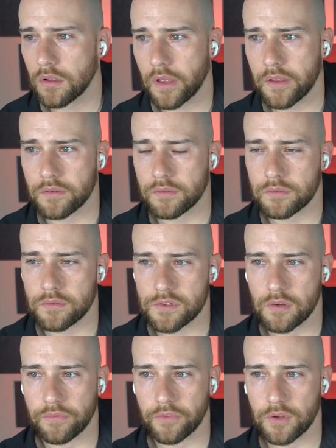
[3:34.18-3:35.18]
And
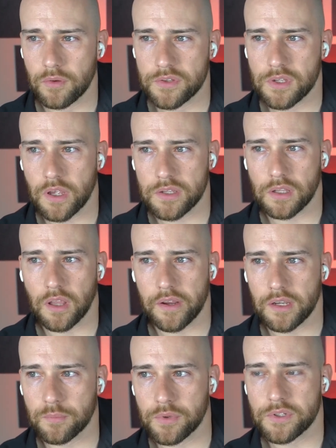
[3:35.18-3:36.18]
so for you as a
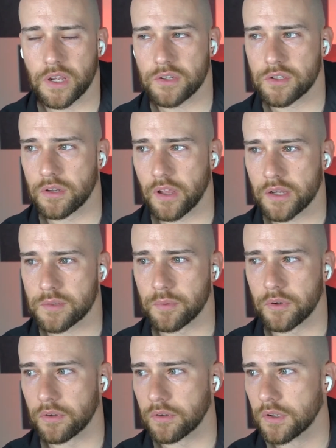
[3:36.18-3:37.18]
lightning protection
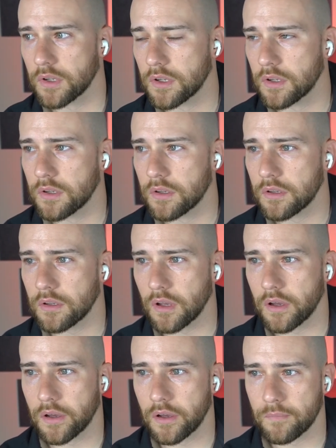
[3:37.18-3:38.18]
expert,
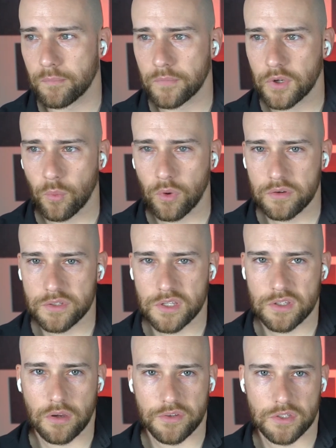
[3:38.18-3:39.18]
you know, where does
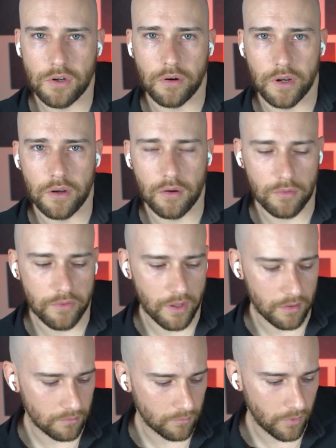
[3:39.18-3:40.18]
this all start? I know
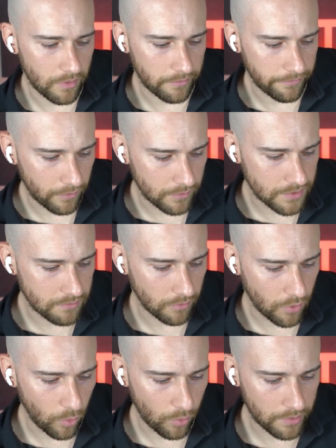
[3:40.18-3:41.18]
that one of the first
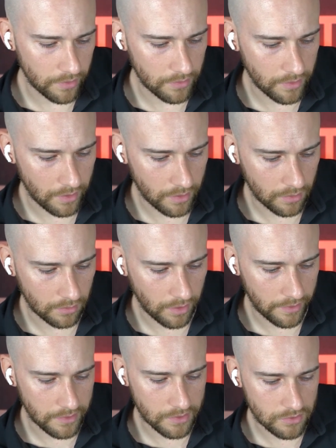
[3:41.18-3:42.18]
recorded
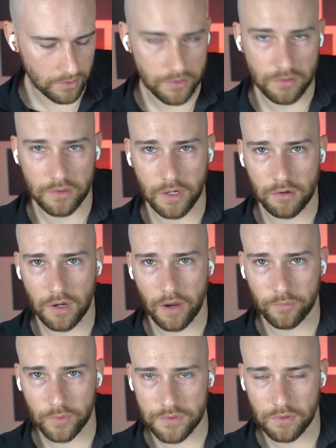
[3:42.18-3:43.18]
lightning strikes on an
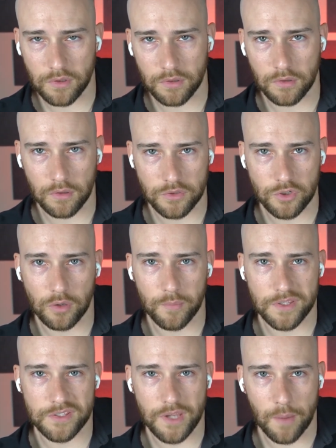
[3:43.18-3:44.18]
aircraft was on a
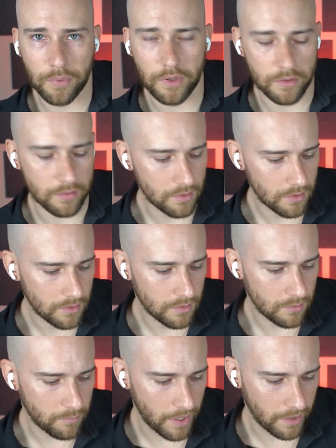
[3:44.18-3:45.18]
German Zeppelin
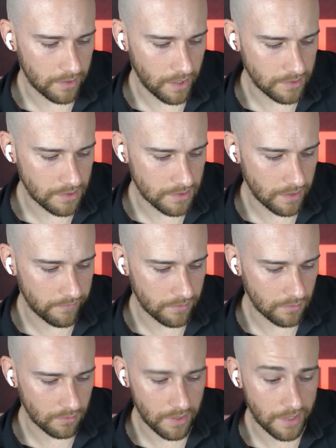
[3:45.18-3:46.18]
back in
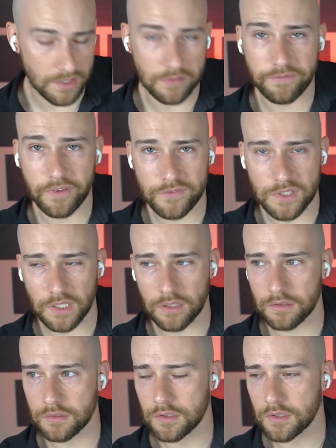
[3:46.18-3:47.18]

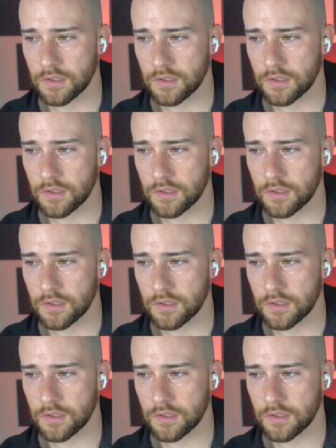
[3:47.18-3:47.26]
1915,